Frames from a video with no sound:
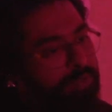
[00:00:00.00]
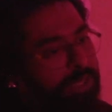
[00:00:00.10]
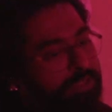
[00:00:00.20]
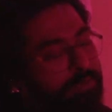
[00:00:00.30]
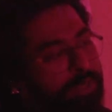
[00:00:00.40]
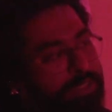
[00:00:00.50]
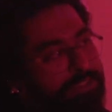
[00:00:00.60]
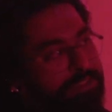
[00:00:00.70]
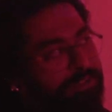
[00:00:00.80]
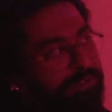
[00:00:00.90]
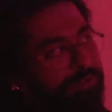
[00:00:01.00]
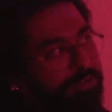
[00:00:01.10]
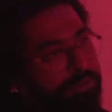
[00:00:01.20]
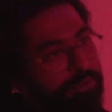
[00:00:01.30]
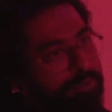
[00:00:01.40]
otherwise
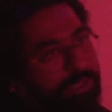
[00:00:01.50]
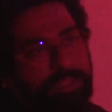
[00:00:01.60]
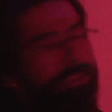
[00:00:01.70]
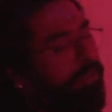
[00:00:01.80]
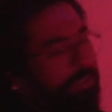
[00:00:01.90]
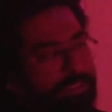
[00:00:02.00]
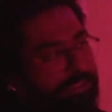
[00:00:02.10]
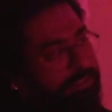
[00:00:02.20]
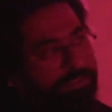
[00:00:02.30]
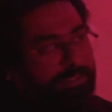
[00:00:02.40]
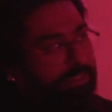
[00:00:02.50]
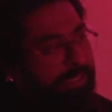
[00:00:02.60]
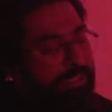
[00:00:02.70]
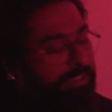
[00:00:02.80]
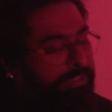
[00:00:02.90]
do in the early
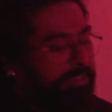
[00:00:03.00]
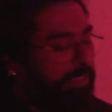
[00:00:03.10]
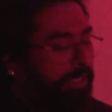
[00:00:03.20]
80s.